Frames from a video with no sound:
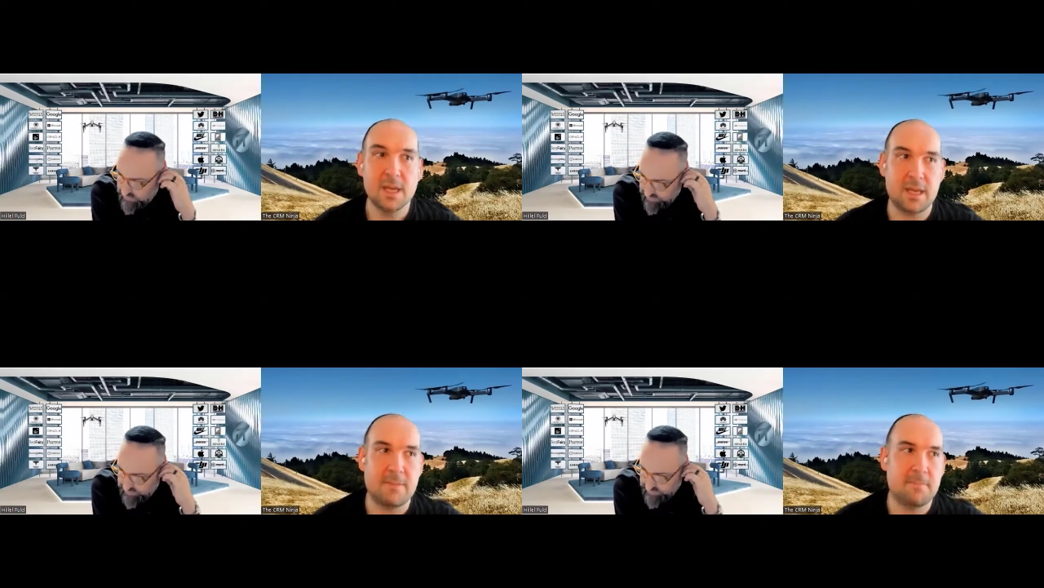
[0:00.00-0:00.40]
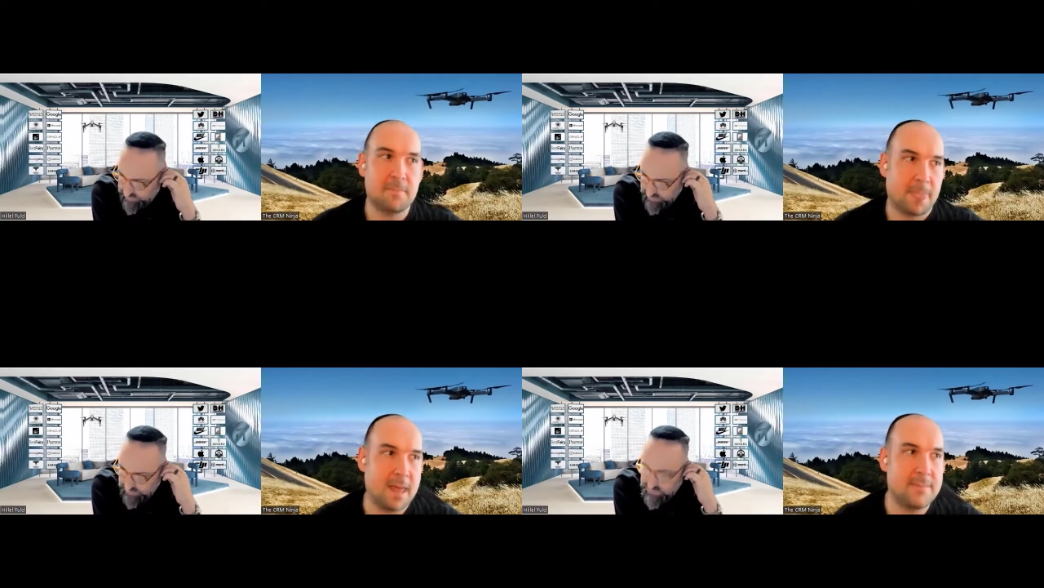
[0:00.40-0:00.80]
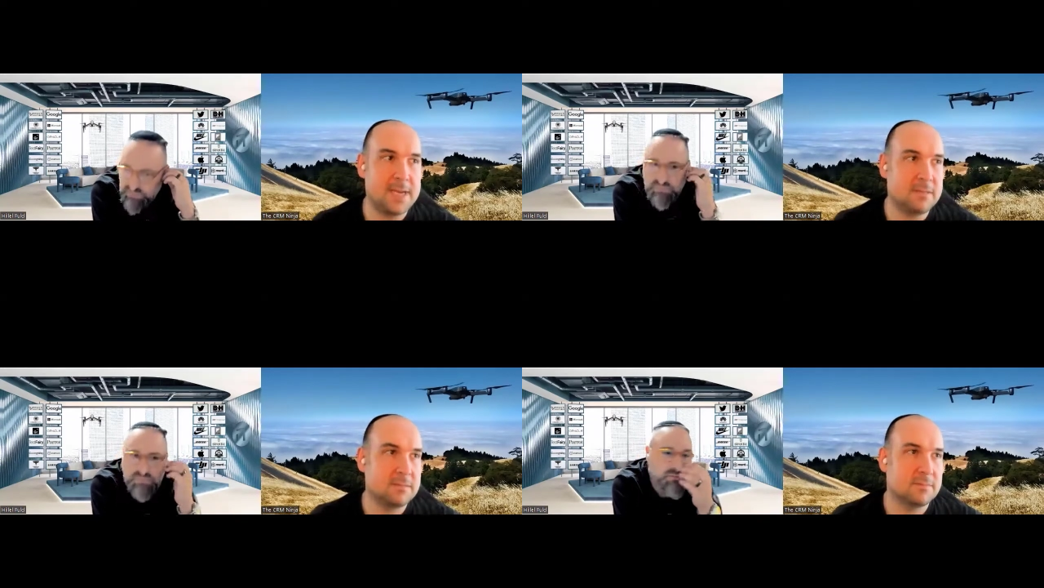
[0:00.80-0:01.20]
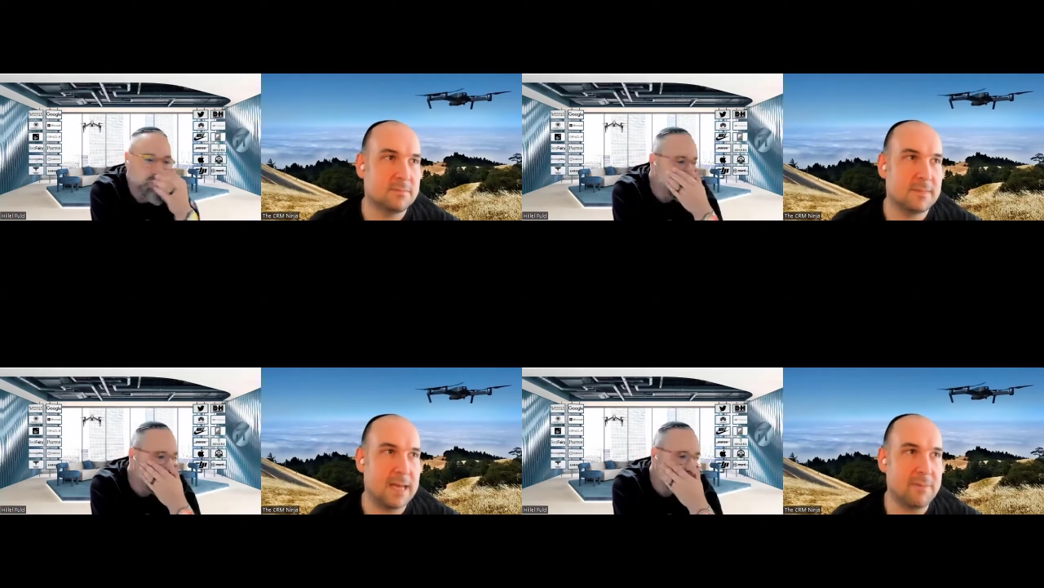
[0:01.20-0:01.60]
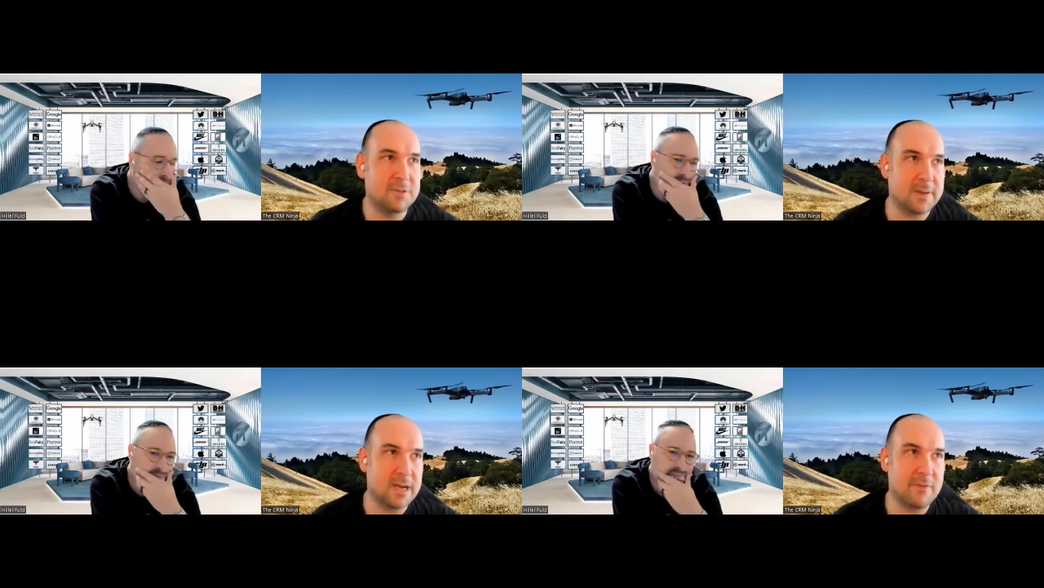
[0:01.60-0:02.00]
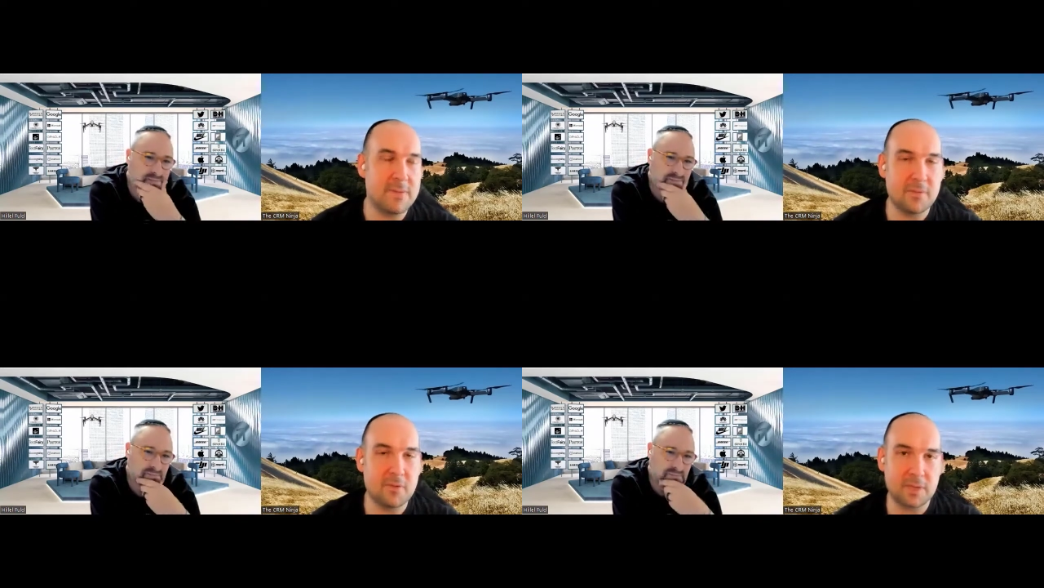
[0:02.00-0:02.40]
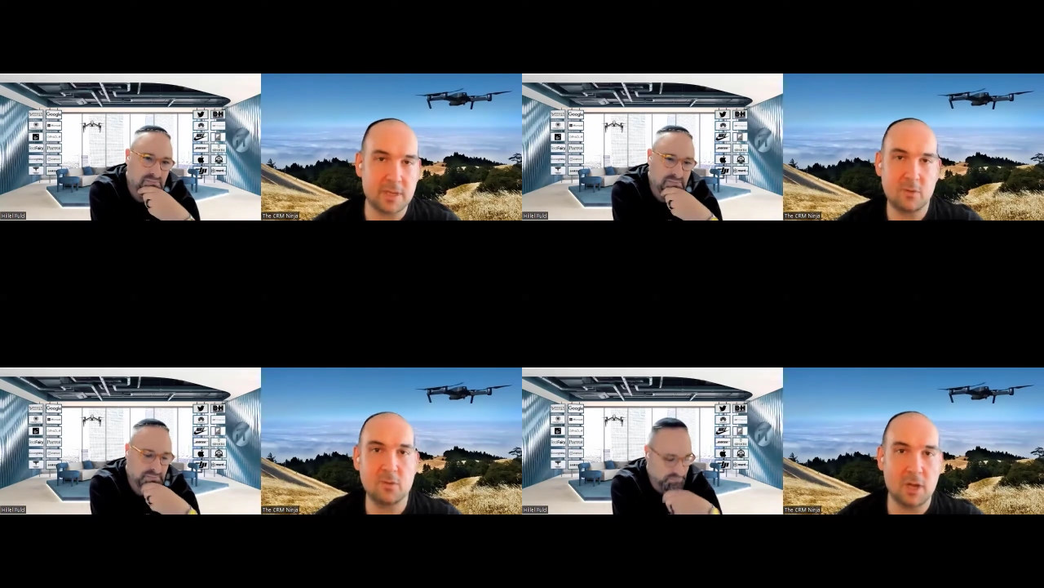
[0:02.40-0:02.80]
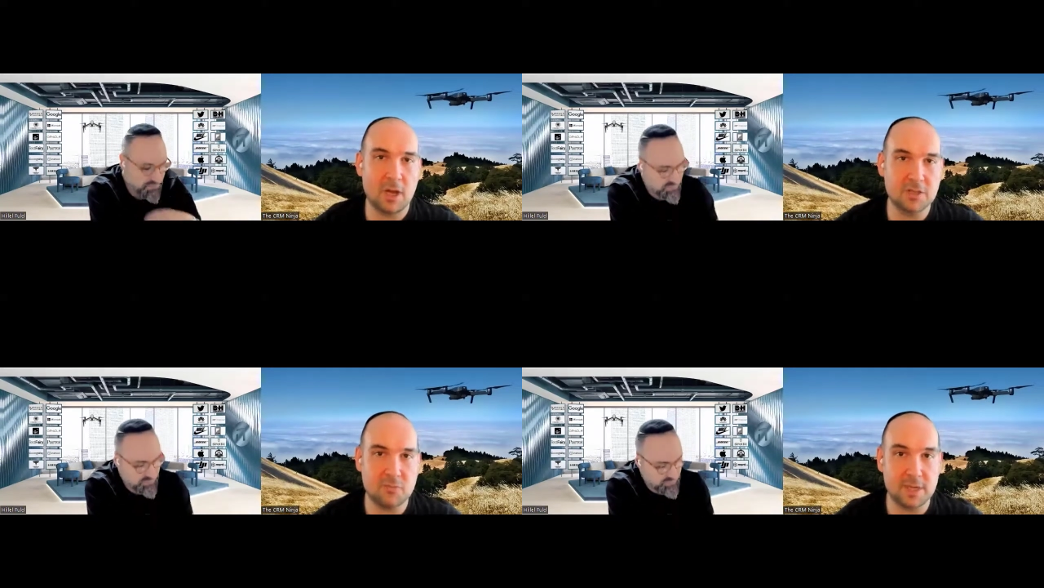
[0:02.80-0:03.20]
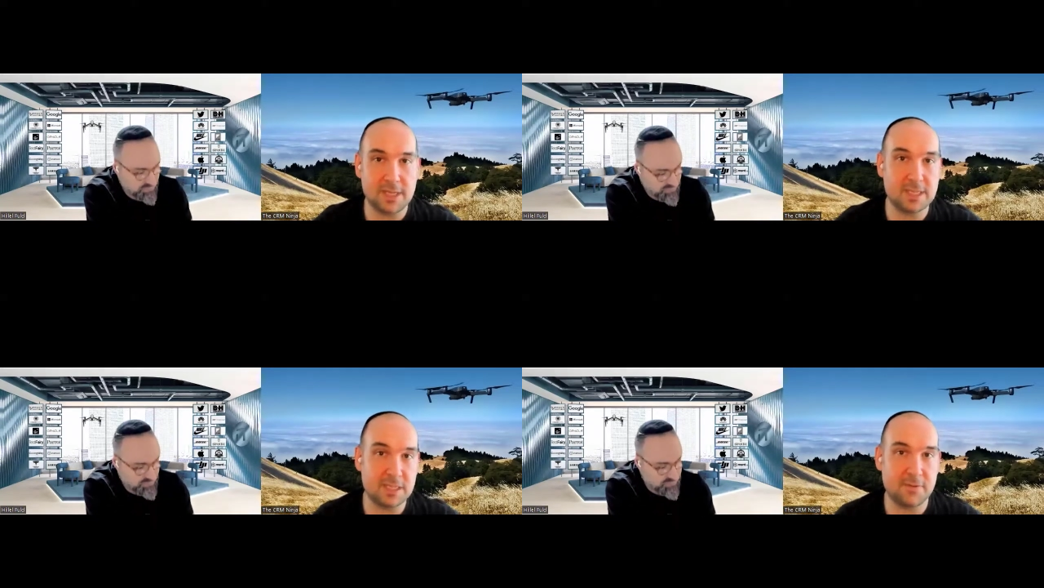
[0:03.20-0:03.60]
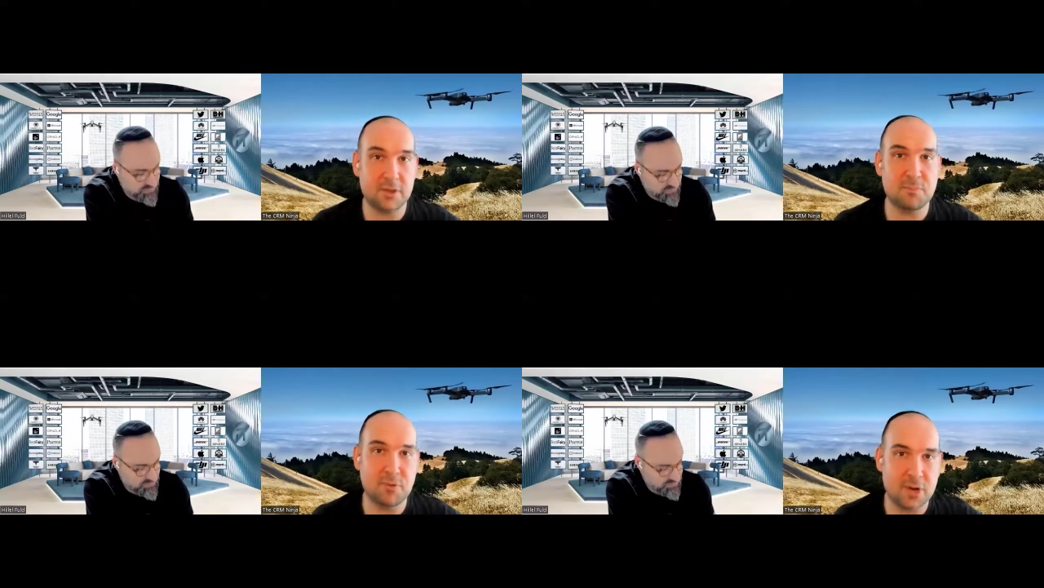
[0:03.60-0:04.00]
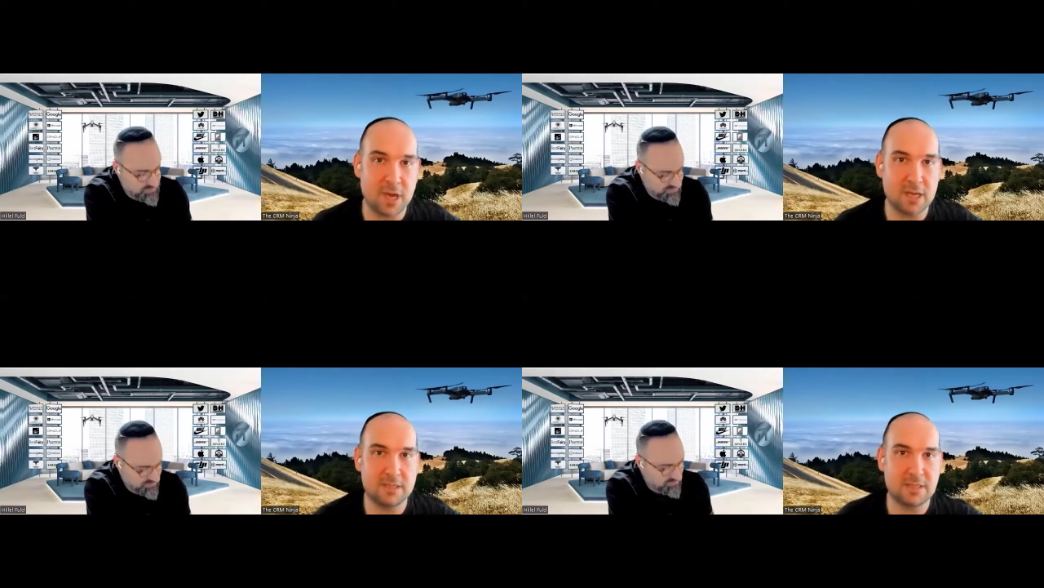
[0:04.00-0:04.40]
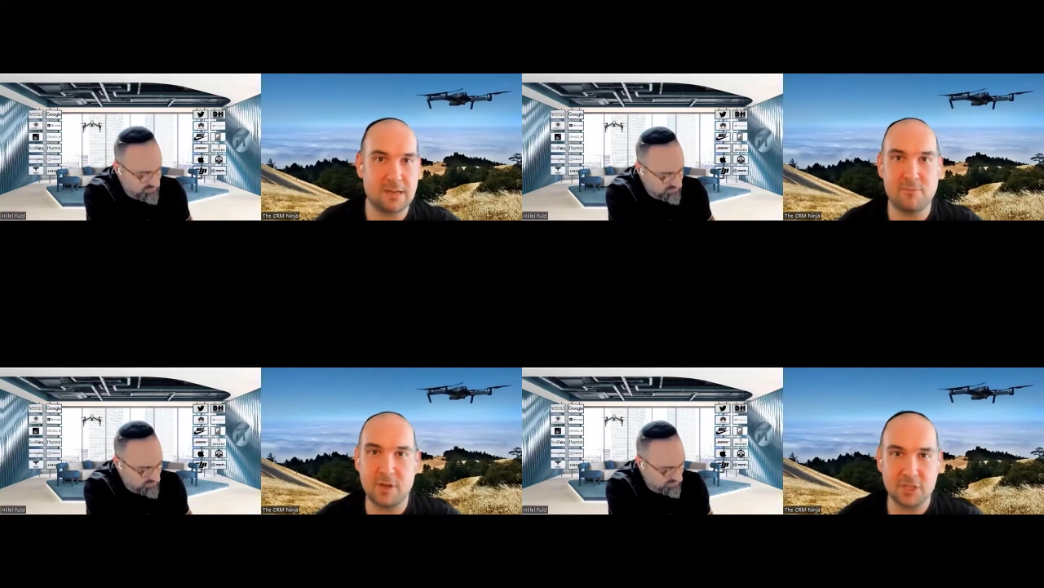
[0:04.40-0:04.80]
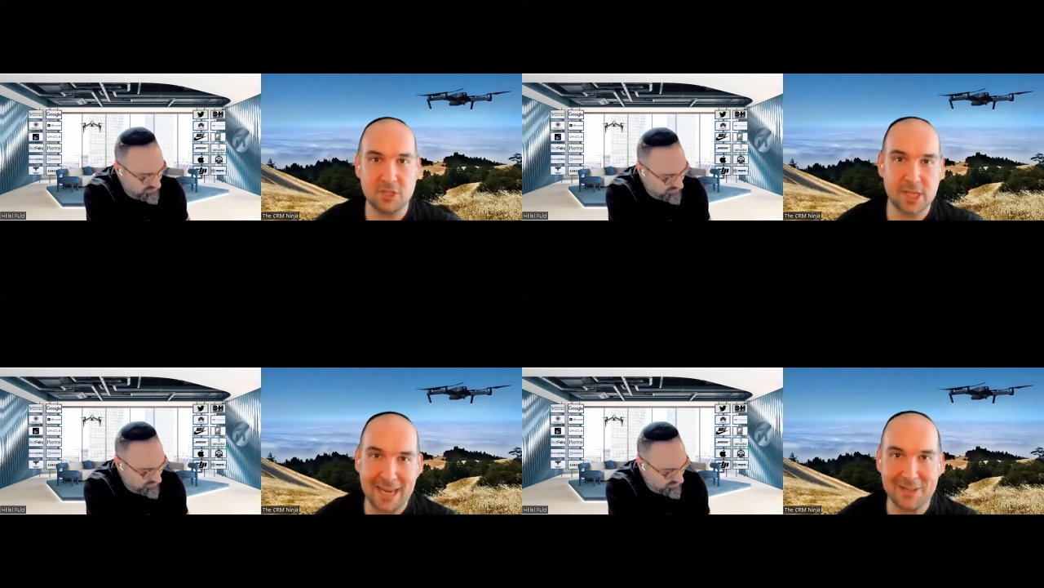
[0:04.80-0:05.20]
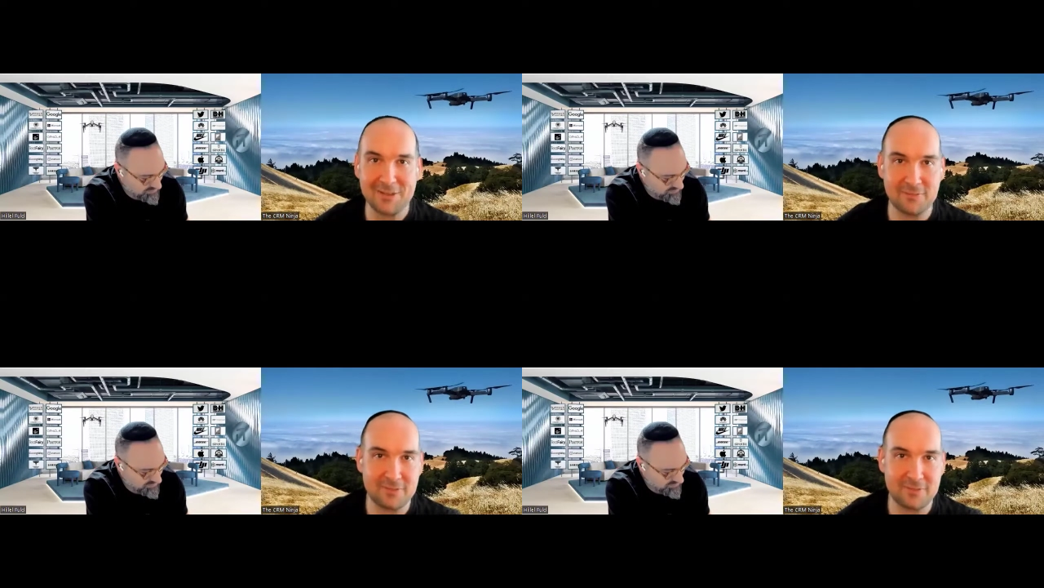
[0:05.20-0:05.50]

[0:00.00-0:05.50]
Speaker 1: yeah i mean i was part i remember when google glass released its first product i rushed to get a